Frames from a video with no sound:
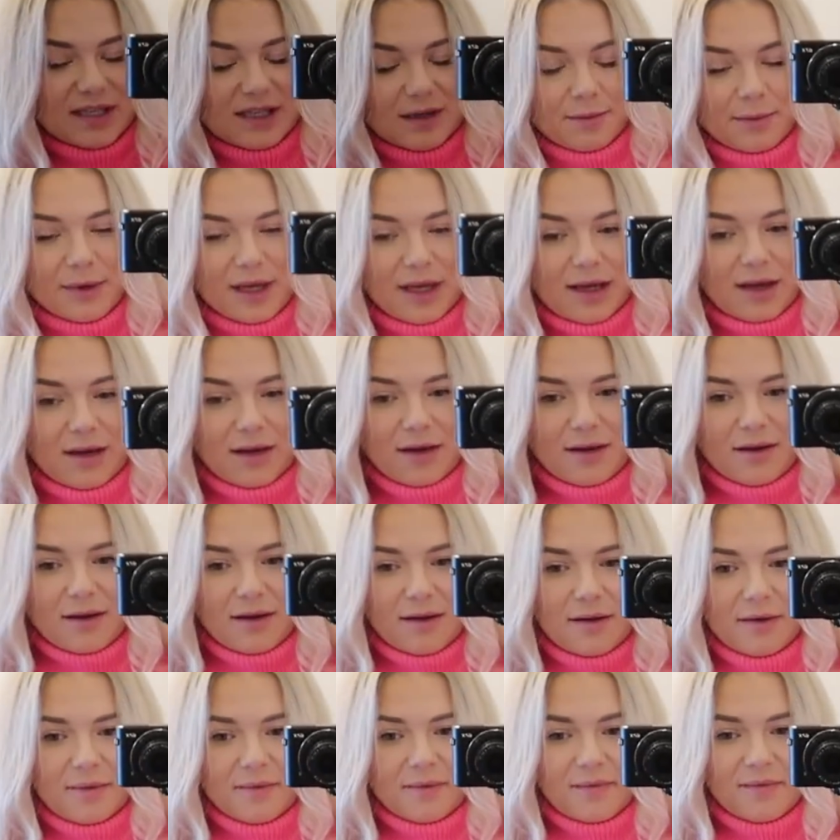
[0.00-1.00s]
tummy
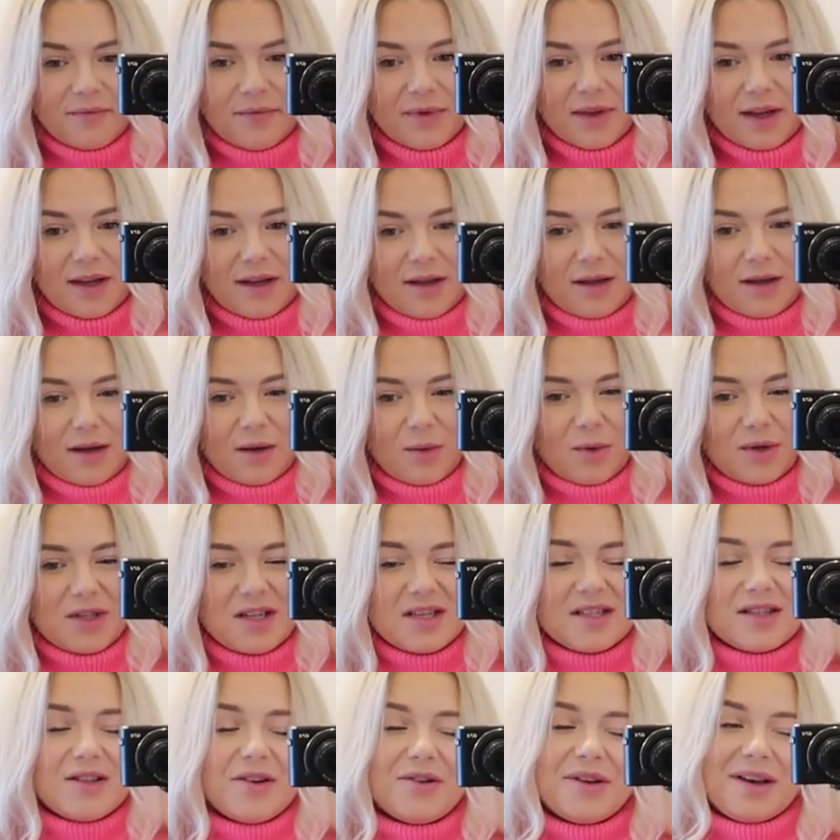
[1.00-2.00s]
which
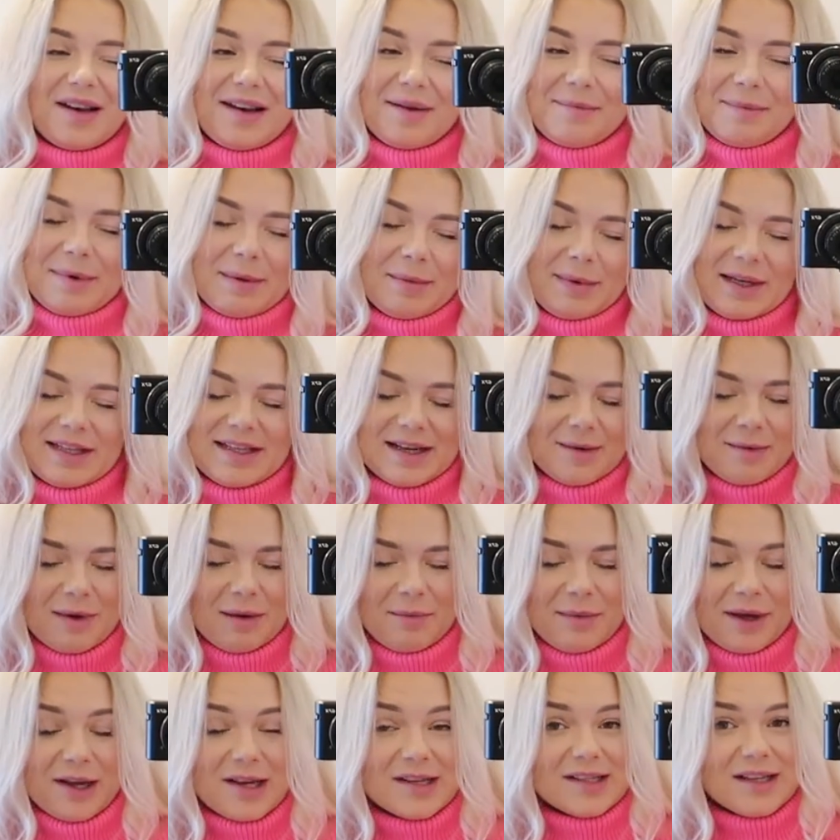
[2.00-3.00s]
is not really mommy tummy
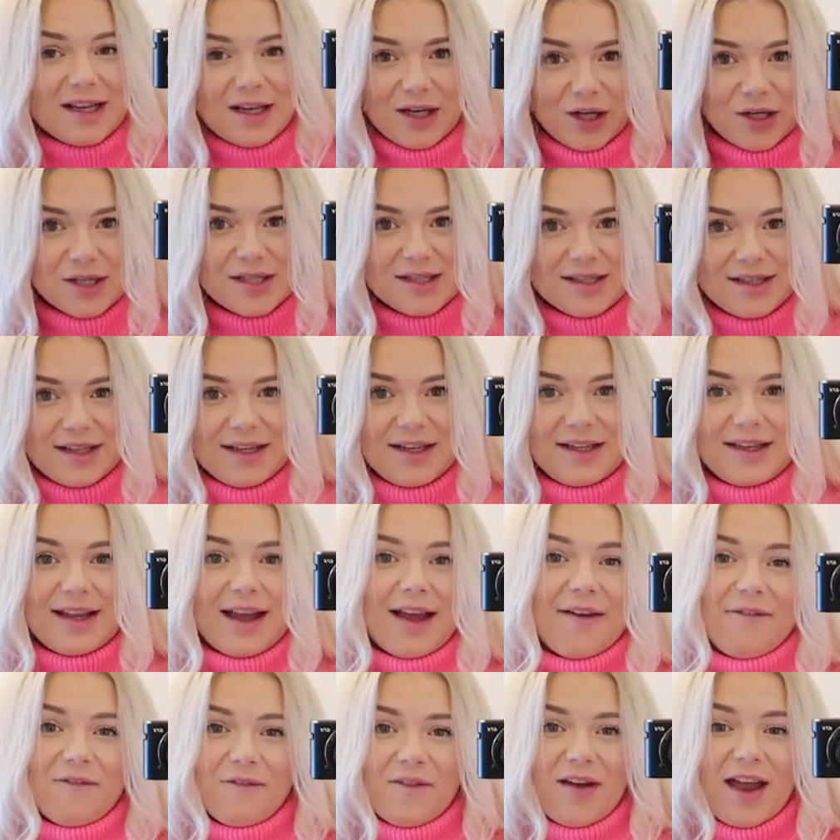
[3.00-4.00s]
because I lost it
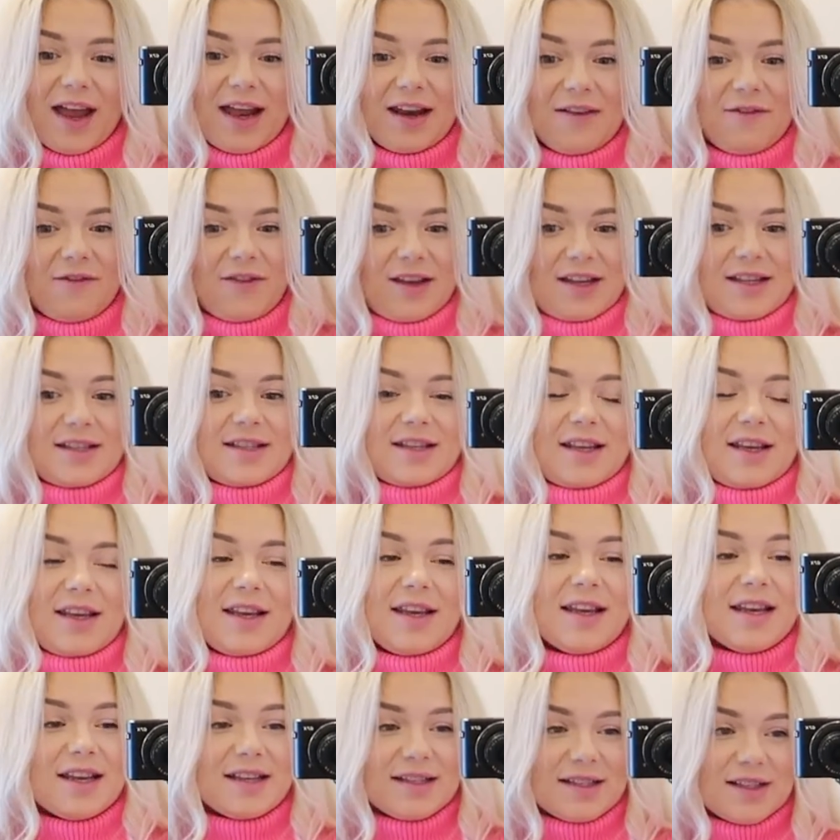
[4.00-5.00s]
and then this
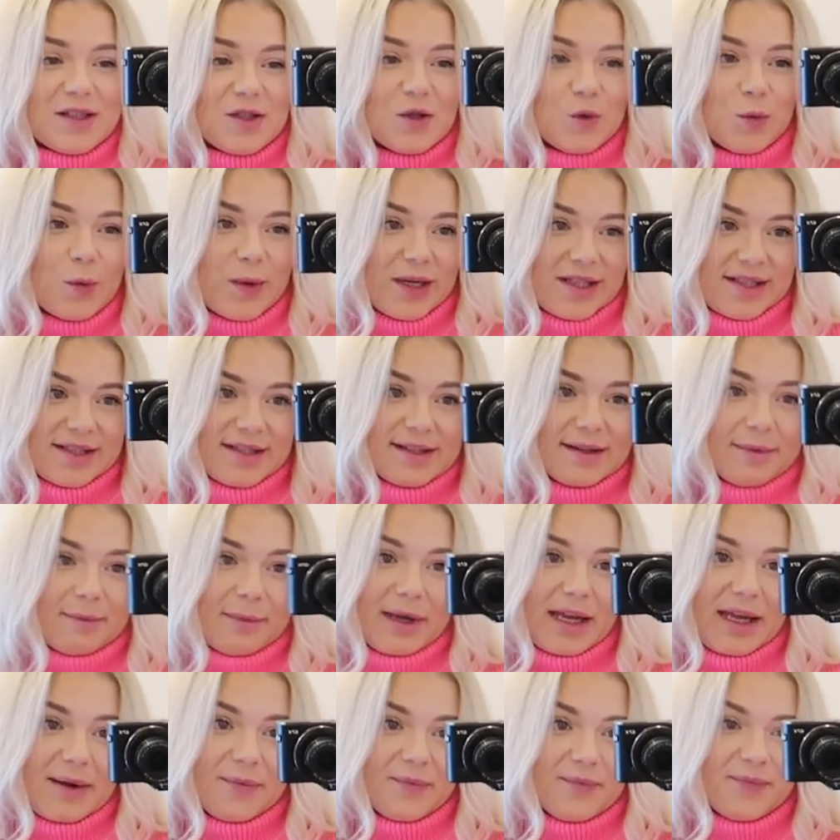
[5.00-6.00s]
is sweet
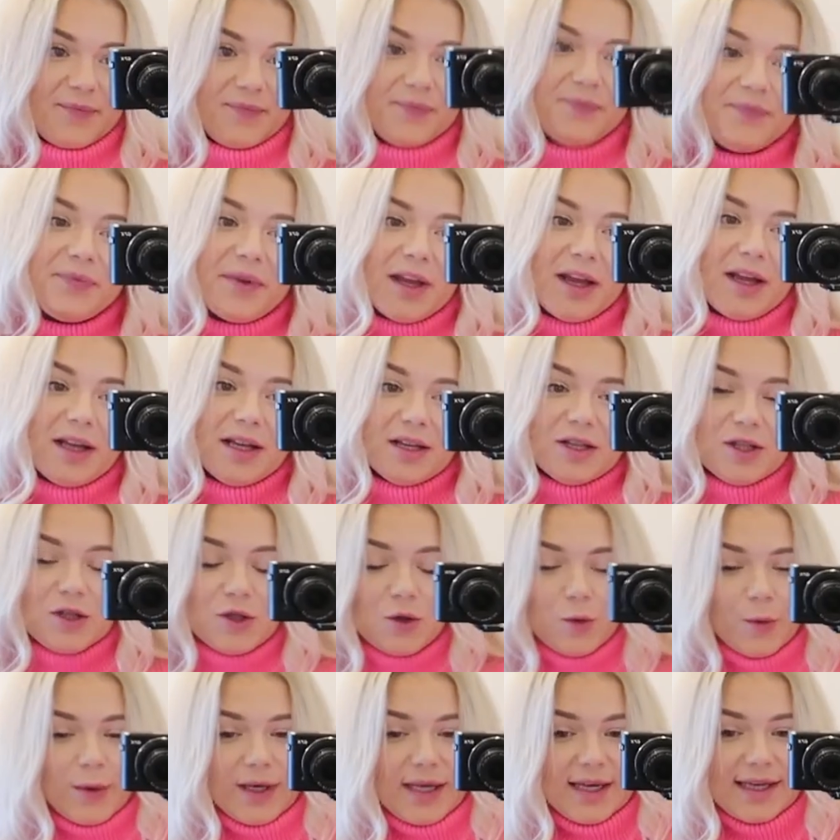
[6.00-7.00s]
tummy
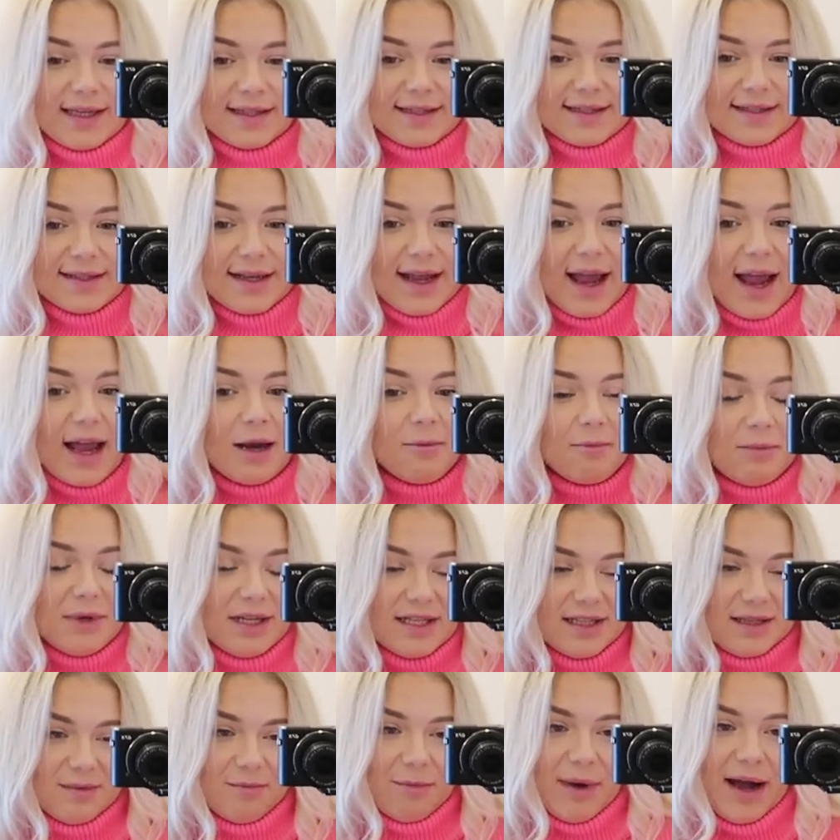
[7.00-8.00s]
Sweet and
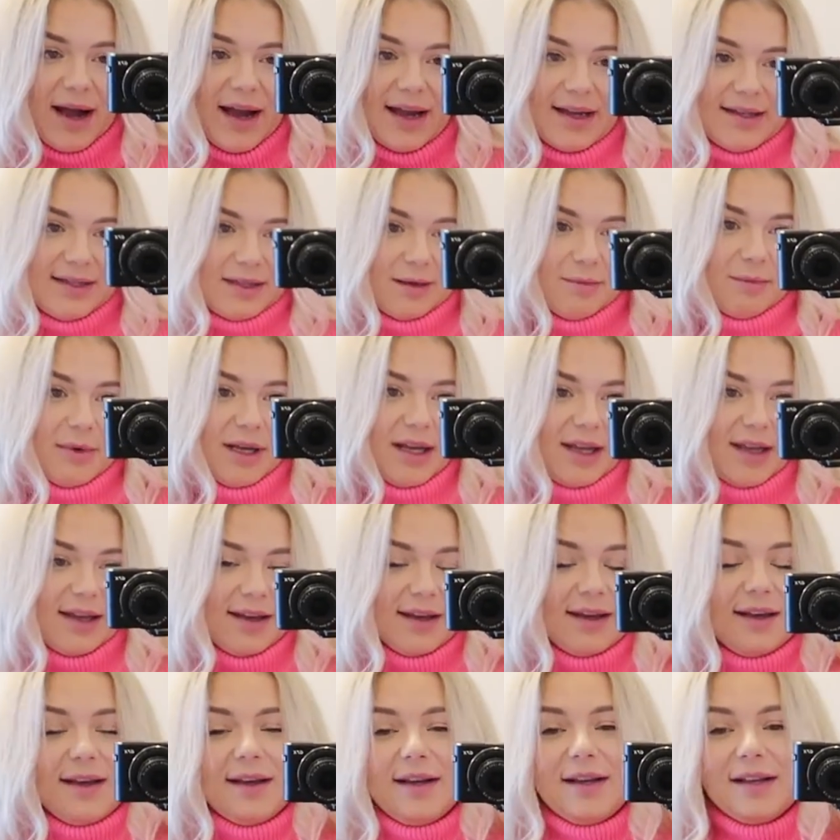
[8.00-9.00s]
means pie tummy
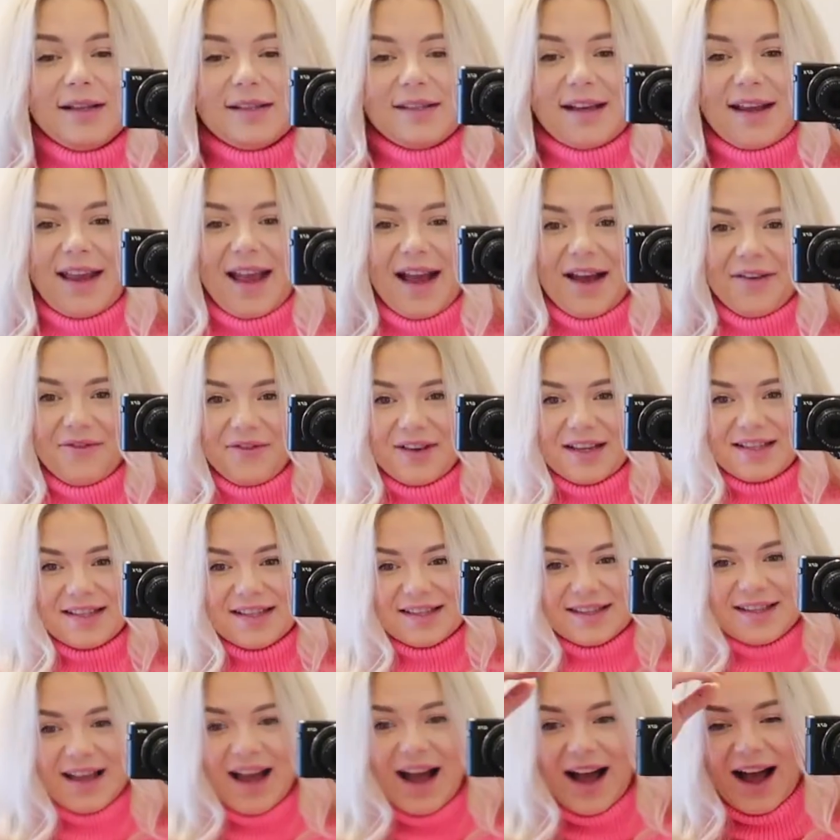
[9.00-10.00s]
so yeah this
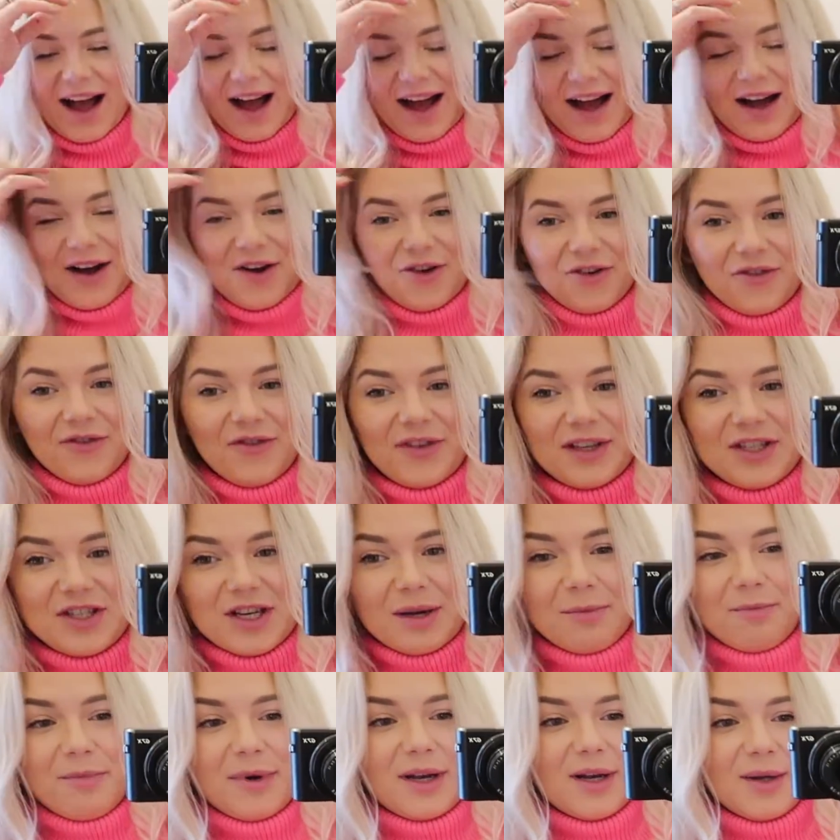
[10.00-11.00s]
is how the
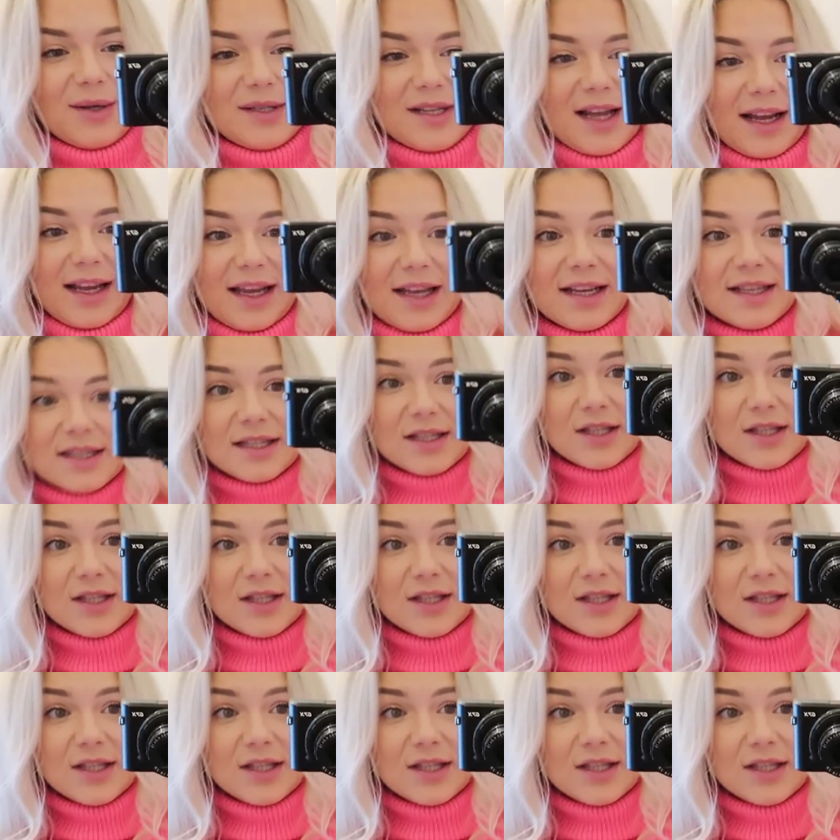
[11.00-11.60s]
jumper looks like it's